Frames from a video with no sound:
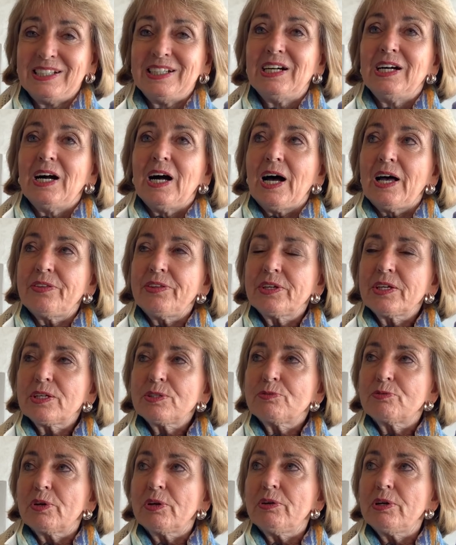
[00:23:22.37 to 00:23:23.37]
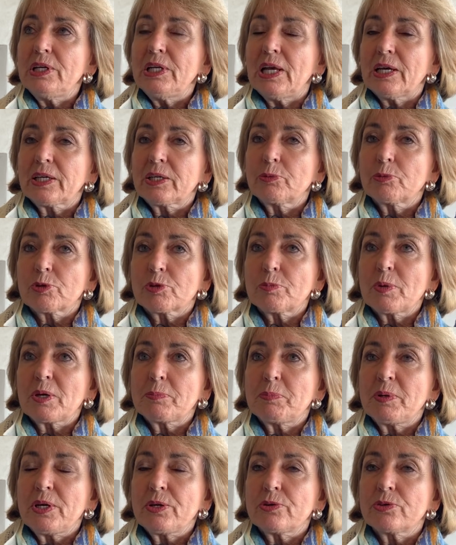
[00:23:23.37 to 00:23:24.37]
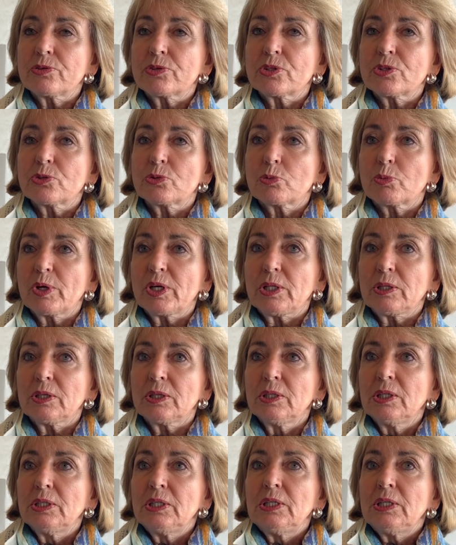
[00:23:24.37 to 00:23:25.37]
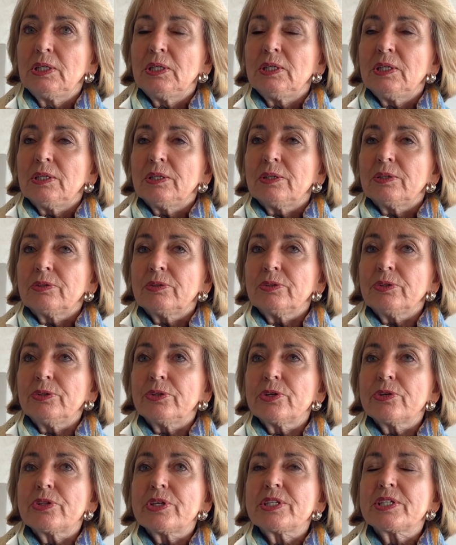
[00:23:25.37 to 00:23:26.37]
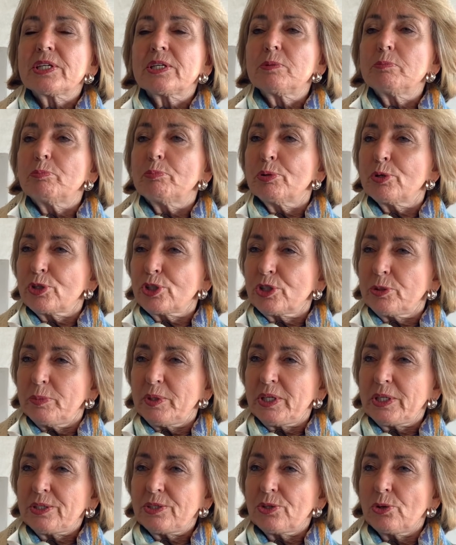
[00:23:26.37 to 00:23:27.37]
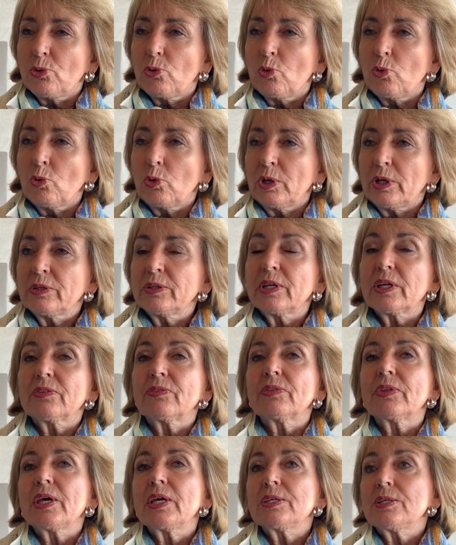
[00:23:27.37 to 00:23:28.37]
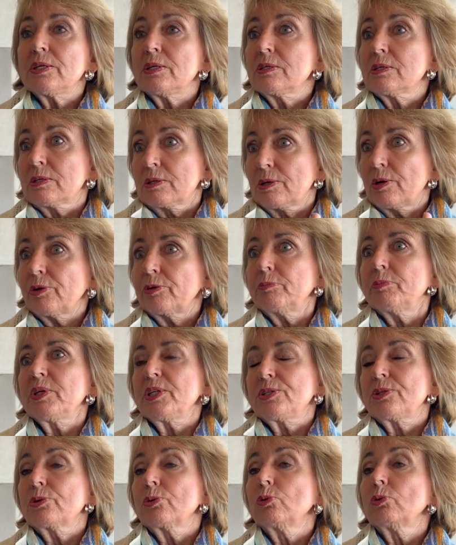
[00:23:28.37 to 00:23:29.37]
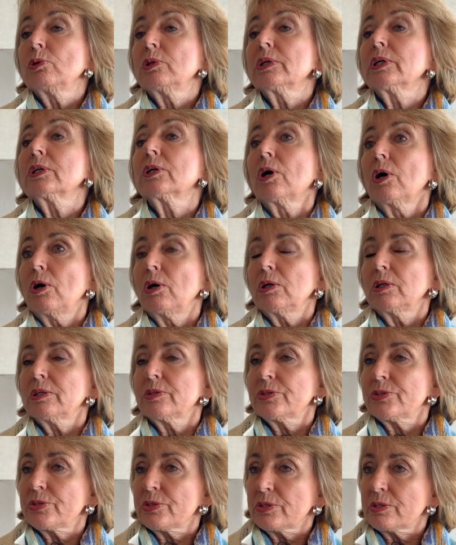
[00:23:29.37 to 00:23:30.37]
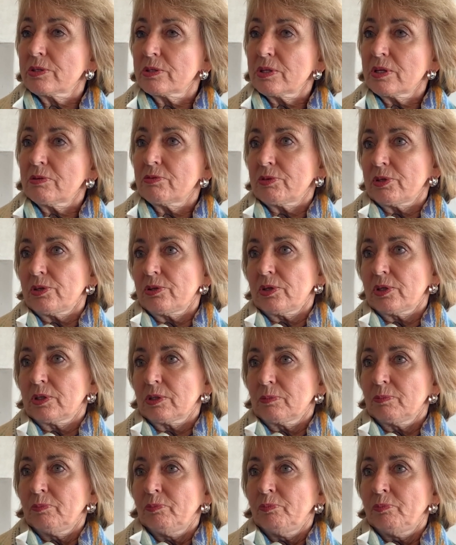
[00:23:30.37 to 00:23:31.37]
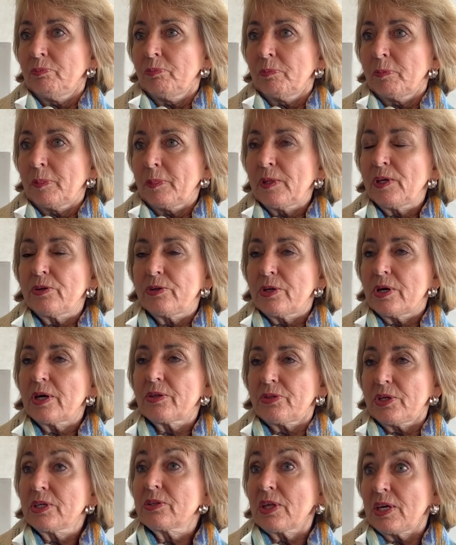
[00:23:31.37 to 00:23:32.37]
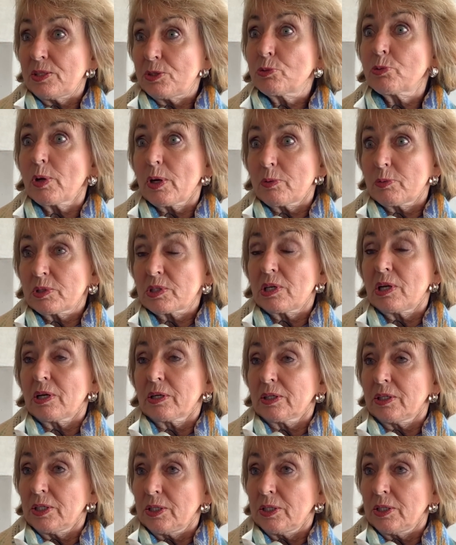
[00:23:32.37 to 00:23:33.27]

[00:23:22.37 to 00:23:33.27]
I think I was very lucky with my parents as well. They didn't push me at all, and yet they got me to all the galas and everything. I think that's where I was lucky.